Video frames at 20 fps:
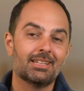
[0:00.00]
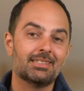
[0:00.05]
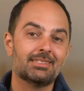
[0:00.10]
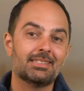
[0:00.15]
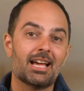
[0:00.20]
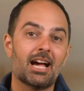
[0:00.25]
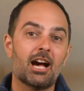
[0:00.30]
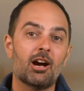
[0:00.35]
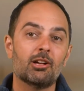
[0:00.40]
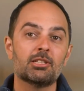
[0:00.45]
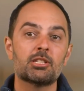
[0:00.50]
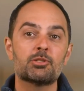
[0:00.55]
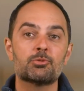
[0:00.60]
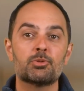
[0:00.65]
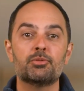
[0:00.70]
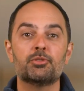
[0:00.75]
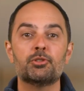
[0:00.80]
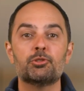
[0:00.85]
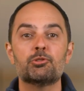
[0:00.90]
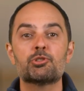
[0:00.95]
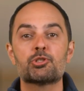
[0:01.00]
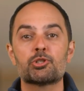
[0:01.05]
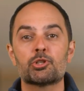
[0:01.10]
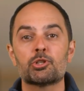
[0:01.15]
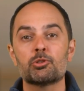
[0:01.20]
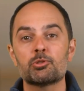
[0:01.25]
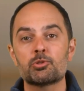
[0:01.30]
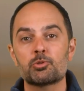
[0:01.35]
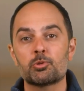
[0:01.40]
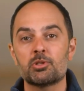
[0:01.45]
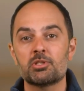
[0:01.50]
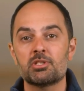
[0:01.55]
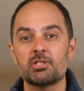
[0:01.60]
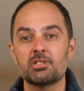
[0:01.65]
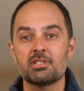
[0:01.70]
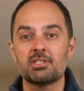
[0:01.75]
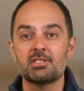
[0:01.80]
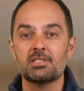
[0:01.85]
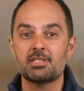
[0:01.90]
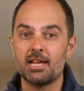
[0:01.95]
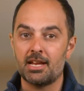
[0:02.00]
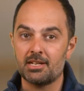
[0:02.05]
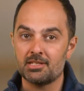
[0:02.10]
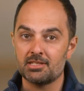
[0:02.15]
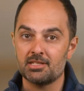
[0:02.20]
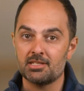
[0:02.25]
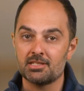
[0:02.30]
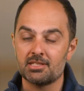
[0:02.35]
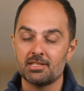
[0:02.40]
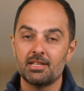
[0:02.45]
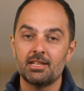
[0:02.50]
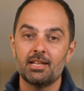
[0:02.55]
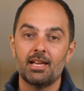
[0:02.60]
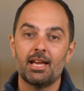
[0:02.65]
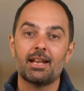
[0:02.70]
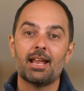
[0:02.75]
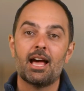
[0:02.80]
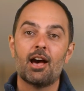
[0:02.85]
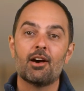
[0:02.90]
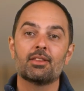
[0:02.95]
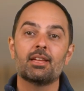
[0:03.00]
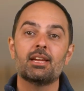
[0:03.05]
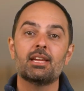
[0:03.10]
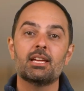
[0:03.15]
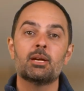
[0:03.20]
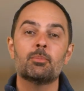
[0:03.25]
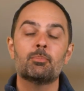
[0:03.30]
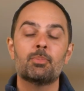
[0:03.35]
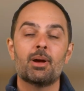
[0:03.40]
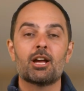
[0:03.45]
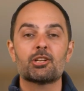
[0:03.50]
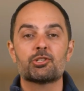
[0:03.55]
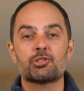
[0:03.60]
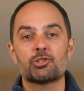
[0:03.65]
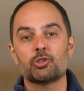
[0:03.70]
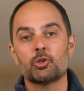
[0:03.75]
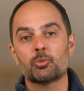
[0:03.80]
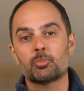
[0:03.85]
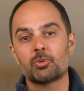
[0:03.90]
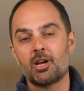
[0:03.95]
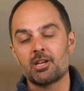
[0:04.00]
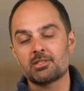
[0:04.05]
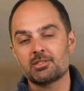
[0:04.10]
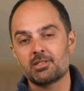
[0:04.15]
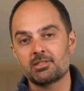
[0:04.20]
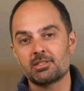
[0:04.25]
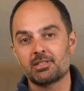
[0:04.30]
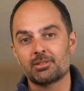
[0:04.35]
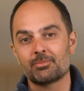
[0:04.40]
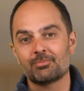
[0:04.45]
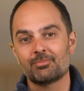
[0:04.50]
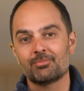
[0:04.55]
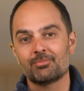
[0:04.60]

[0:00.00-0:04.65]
Now let's review journal sources and statuses and how they impact journal processing.